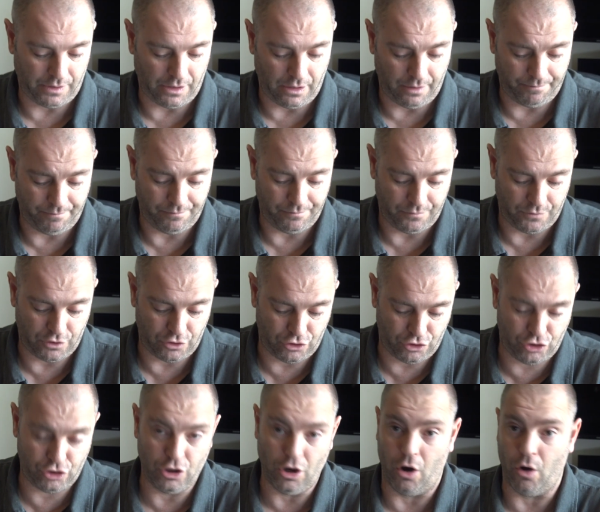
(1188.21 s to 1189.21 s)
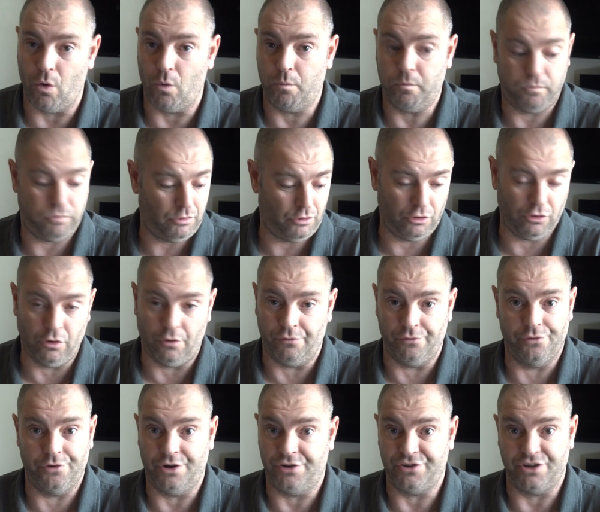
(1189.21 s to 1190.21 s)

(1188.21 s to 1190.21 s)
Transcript: Um, Joe loves the